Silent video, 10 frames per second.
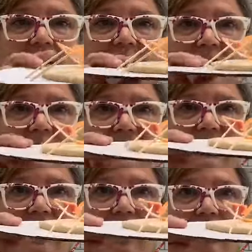And this
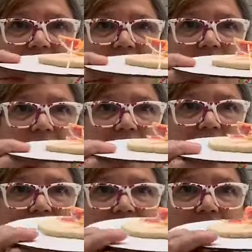is how, you
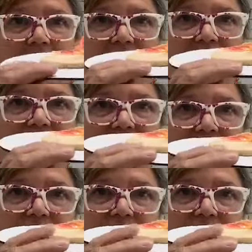know, this butterfly